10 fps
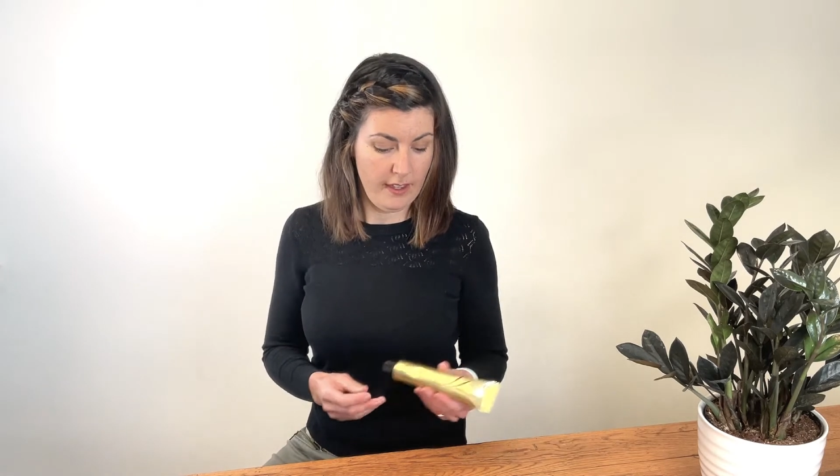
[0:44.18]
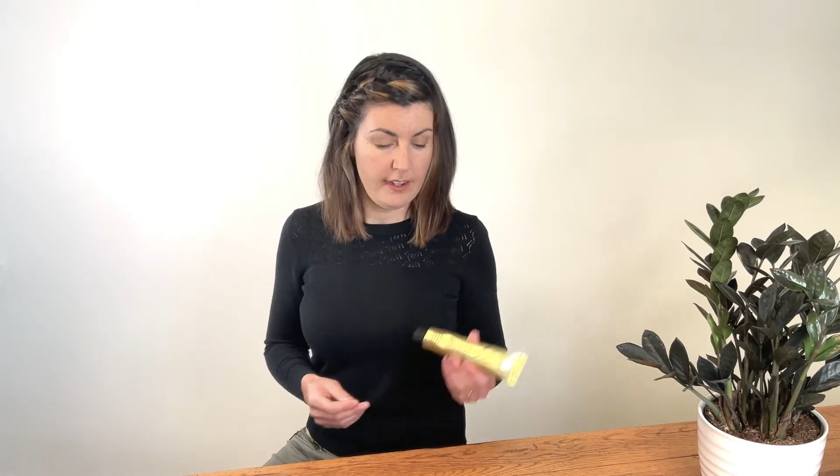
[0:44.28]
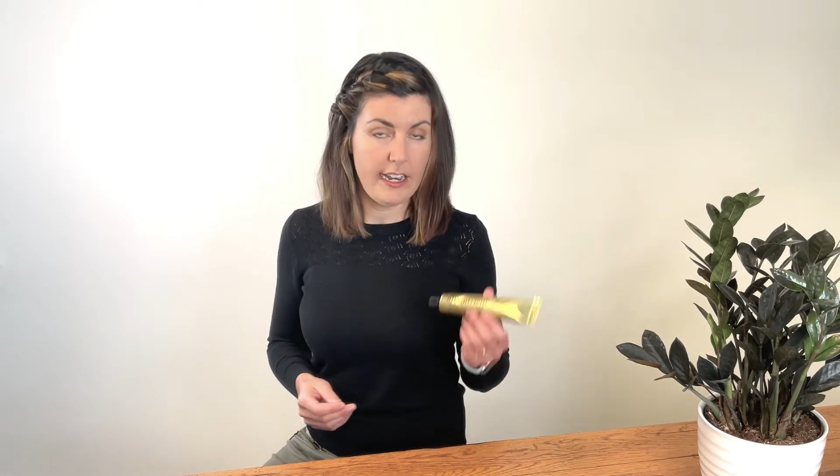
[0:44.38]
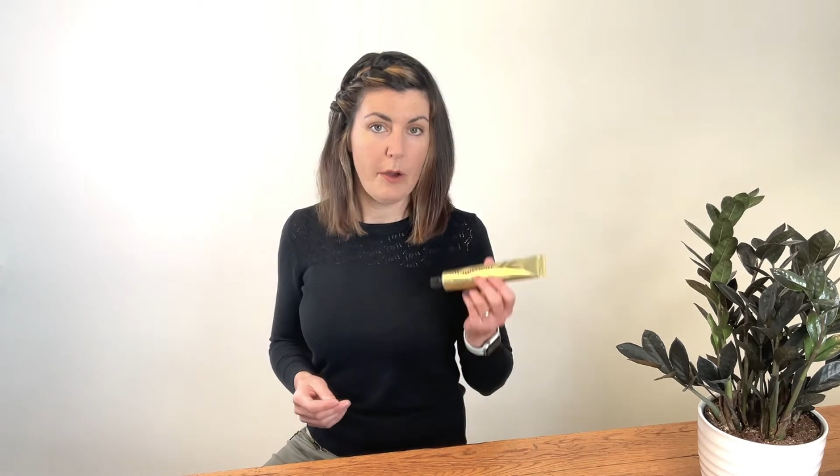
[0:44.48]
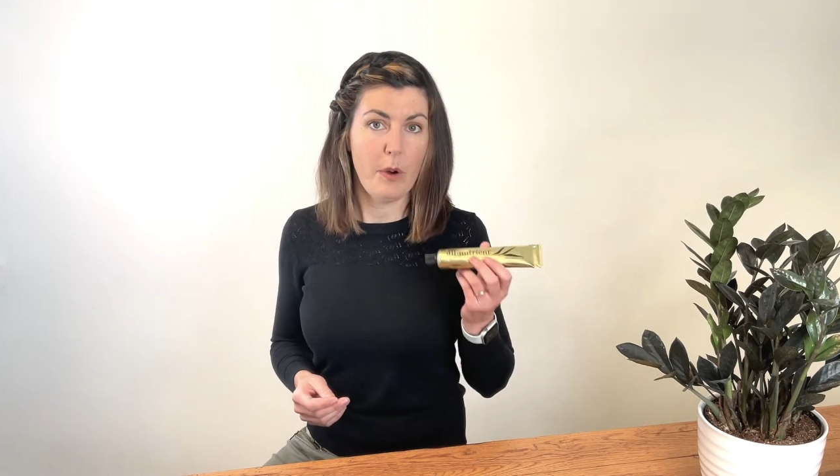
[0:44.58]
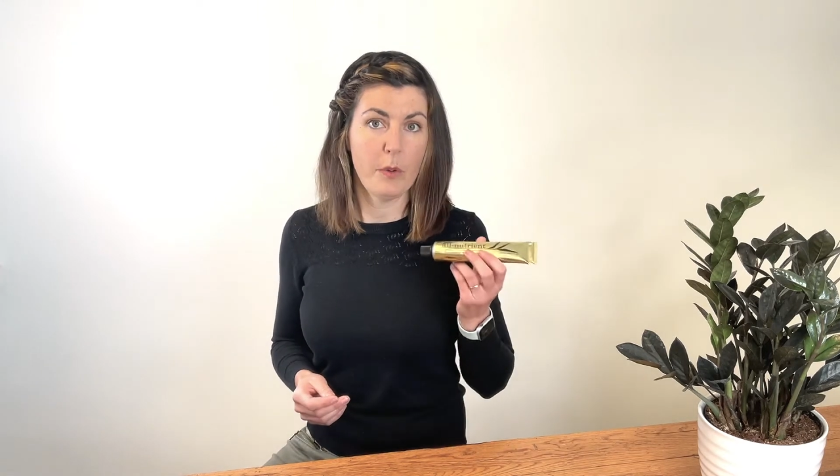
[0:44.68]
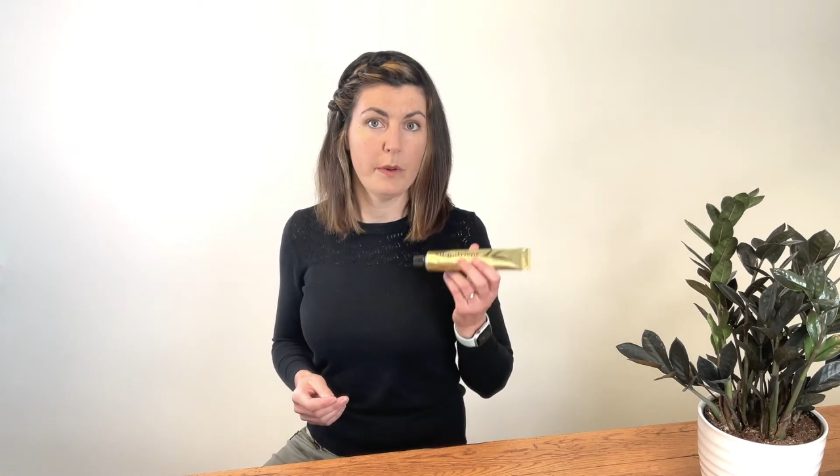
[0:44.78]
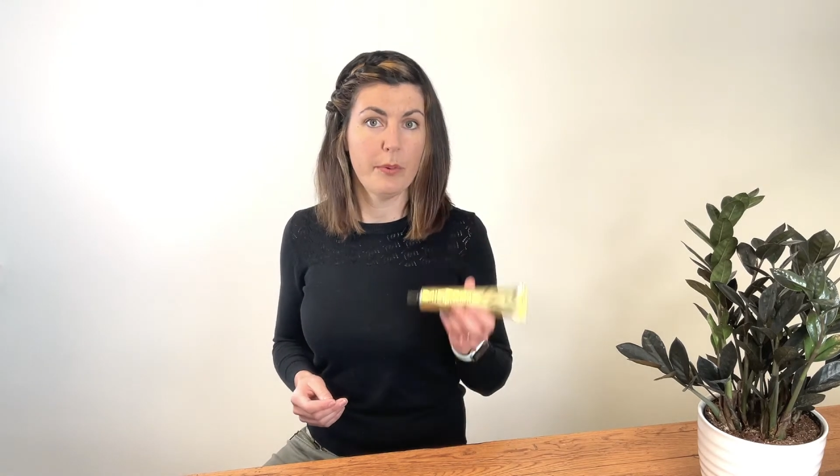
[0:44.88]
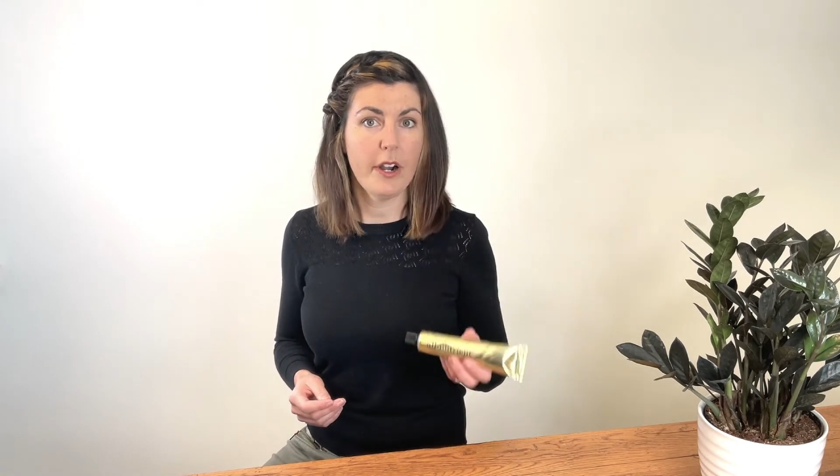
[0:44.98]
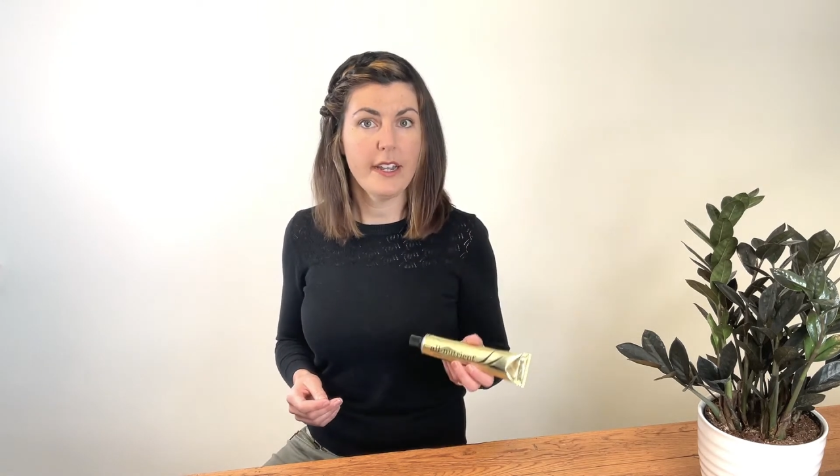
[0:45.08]
Now while we're
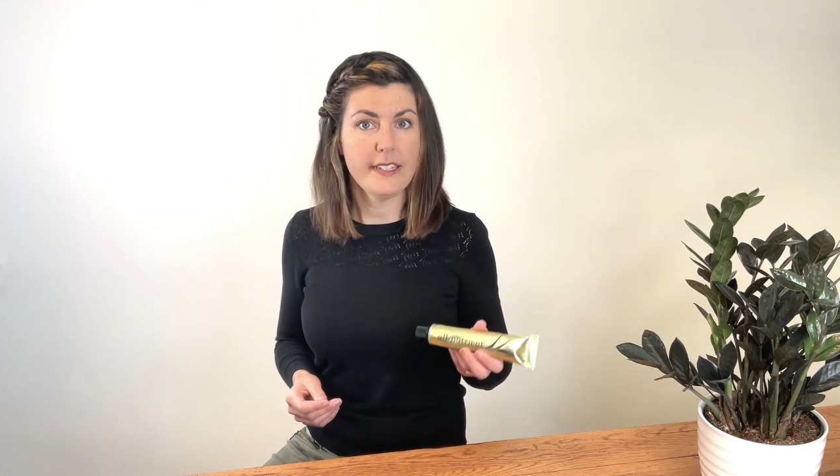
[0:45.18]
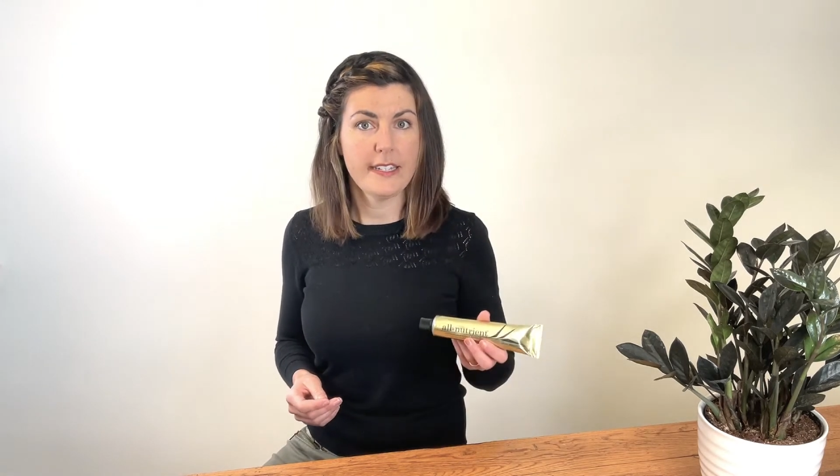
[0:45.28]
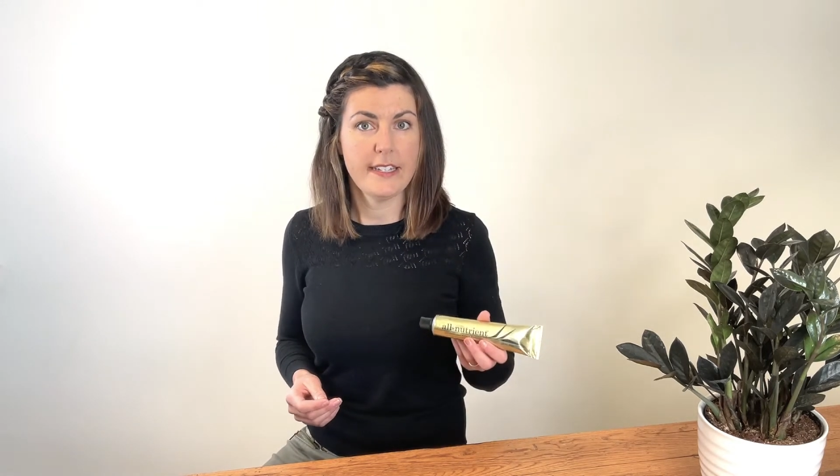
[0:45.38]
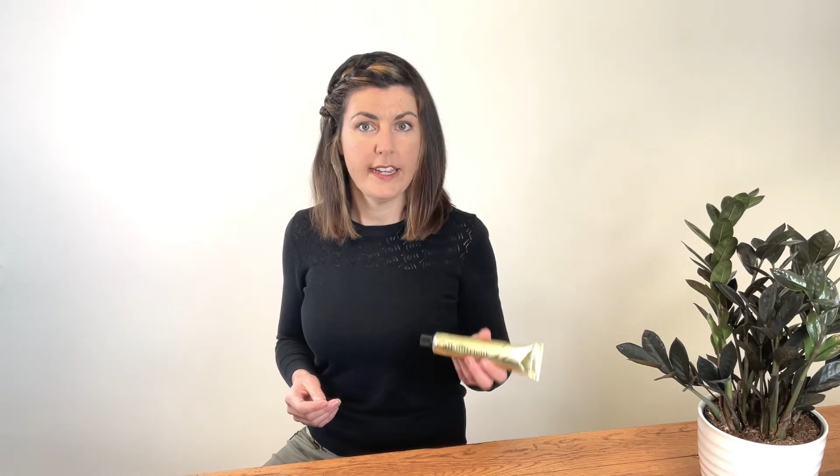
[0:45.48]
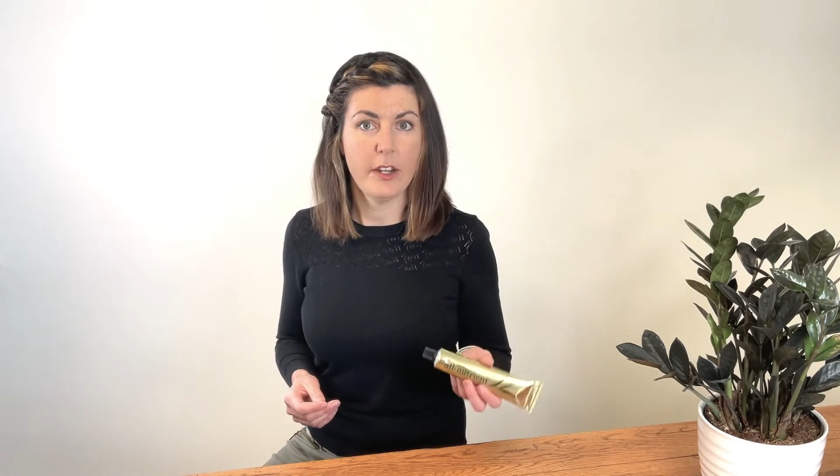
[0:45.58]
processing,